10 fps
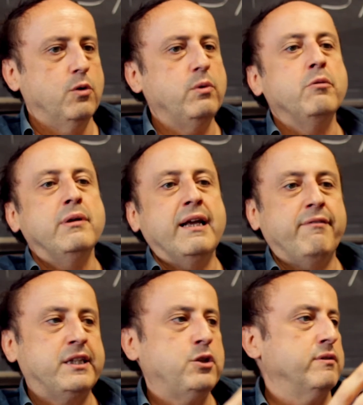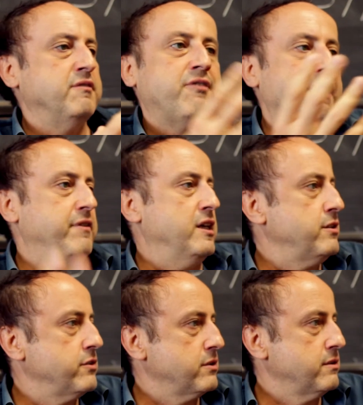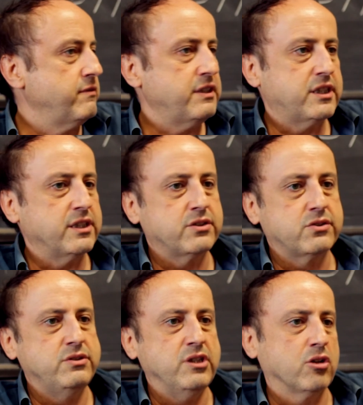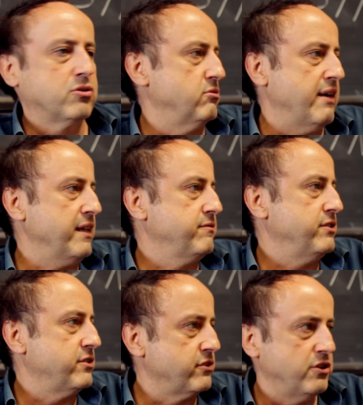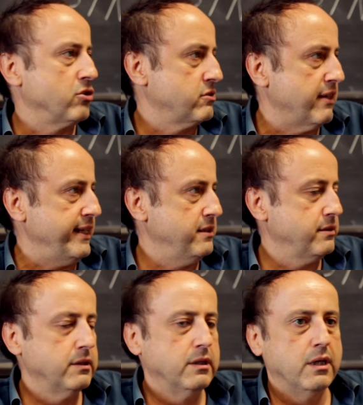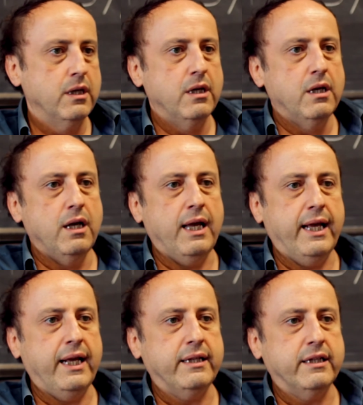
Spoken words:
we will have a cure in 5 years. This is not correct. This is not right. And